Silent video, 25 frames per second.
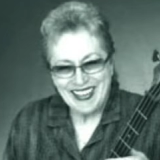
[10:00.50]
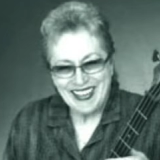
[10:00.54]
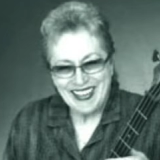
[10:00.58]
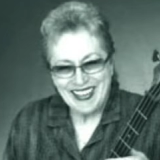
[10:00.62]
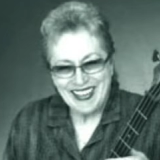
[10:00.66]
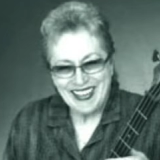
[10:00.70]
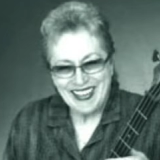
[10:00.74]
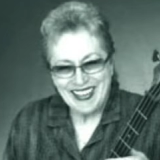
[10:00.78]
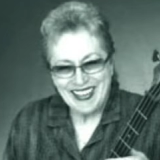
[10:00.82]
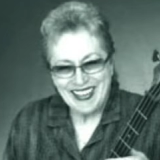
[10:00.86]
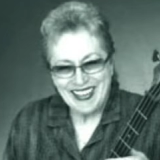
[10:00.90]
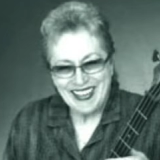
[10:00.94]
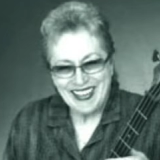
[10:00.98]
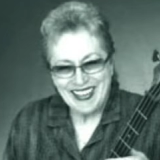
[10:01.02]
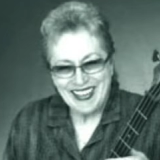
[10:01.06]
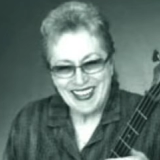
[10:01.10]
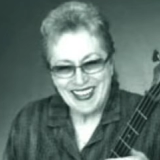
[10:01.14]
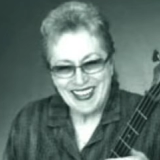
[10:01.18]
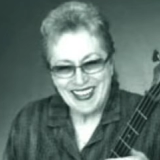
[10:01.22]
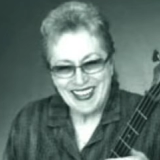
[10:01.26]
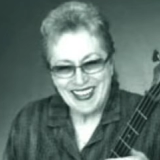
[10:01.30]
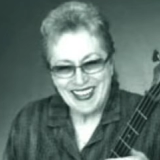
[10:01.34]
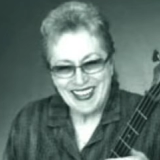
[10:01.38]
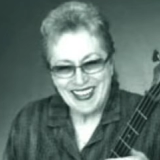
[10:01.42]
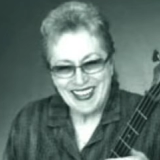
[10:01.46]

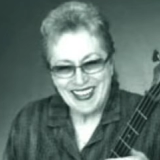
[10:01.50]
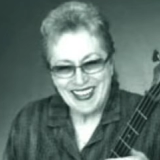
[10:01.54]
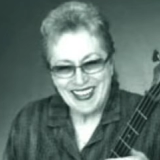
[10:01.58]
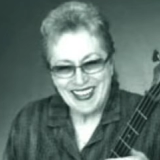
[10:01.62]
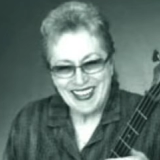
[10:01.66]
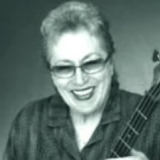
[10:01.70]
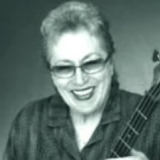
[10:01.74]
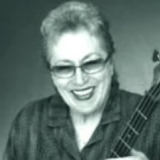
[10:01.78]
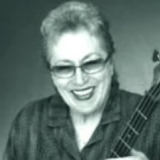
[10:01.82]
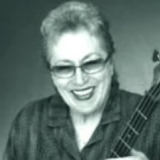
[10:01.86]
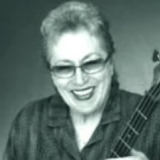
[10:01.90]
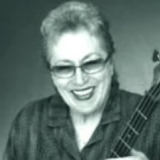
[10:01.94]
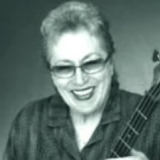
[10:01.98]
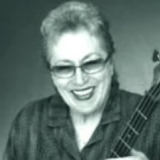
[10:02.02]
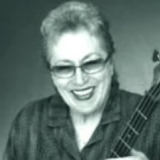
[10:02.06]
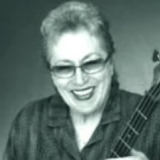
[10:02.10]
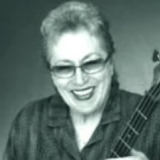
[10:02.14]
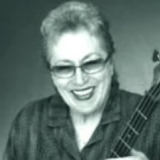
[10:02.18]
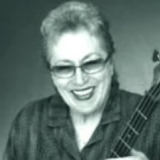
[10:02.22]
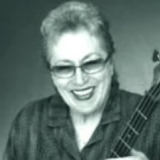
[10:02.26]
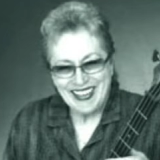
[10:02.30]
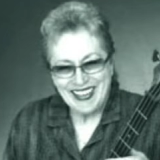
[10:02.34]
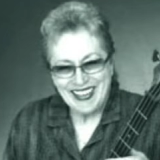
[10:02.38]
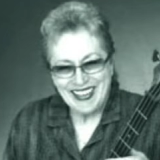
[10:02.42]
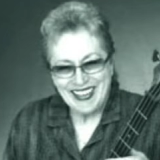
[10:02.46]

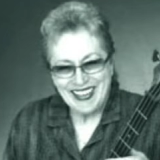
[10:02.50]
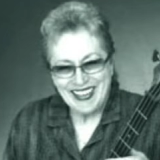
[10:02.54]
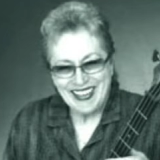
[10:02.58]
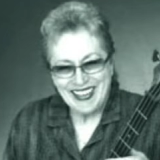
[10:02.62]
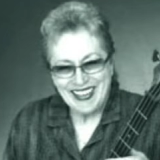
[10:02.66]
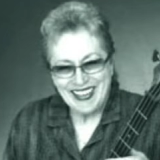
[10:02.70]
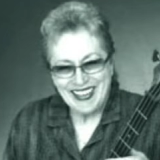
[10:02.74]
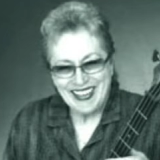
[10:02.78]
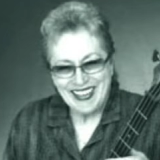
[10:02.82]
[no speech]